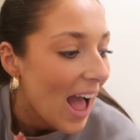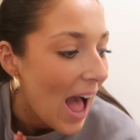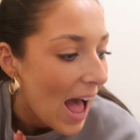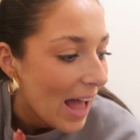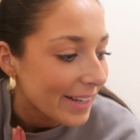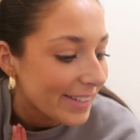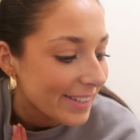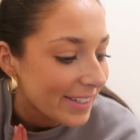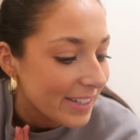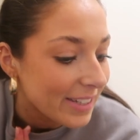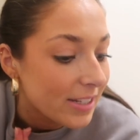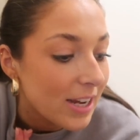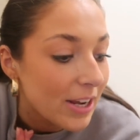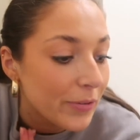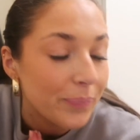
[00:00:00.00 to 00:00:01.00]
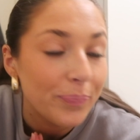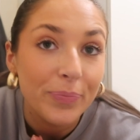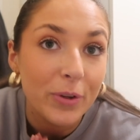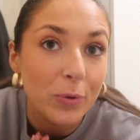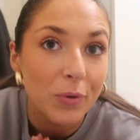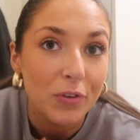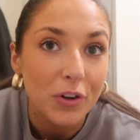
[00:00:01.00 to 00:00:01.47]
And
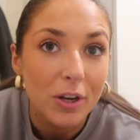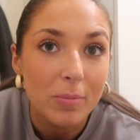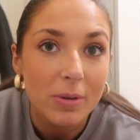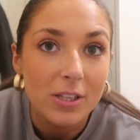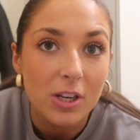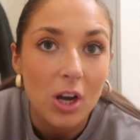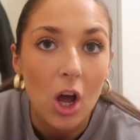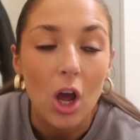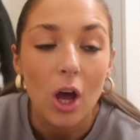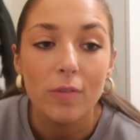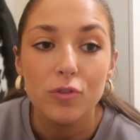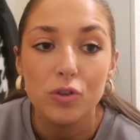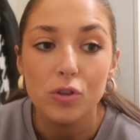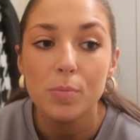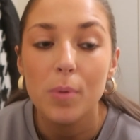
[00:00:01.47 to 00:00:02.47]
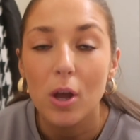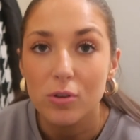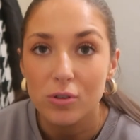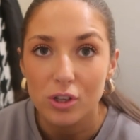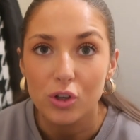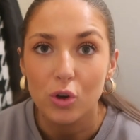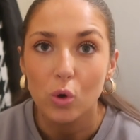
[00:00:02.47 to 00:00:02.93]
we've got a busy night. I've just
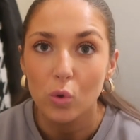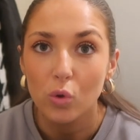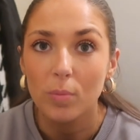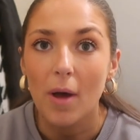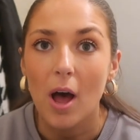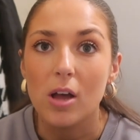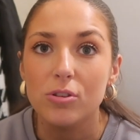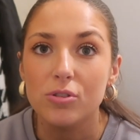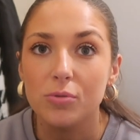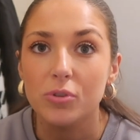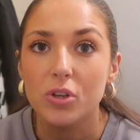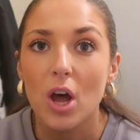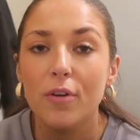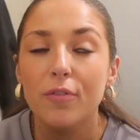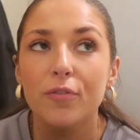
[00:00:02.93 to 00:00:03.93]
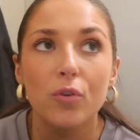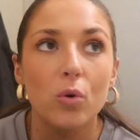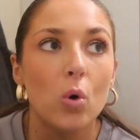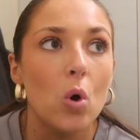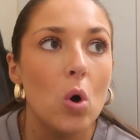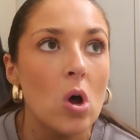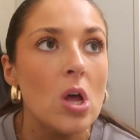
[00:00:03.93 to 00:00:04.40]
posted all the parcels off
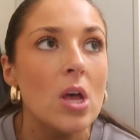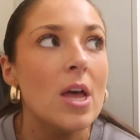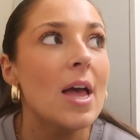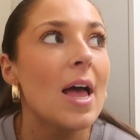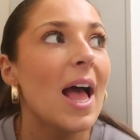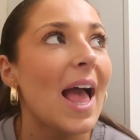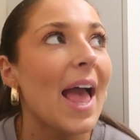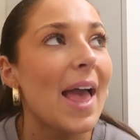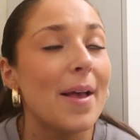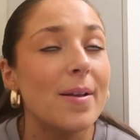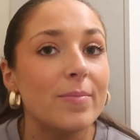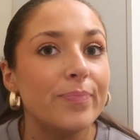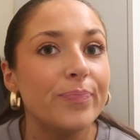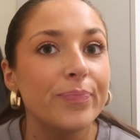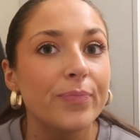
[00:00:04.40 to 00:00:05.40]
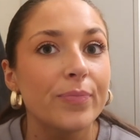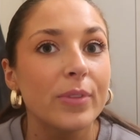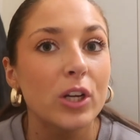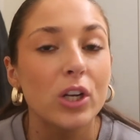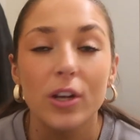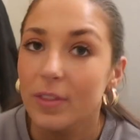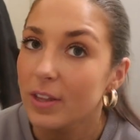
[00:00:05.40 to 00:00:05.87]
for,
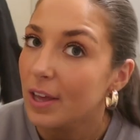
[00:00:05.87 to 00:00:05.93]
like,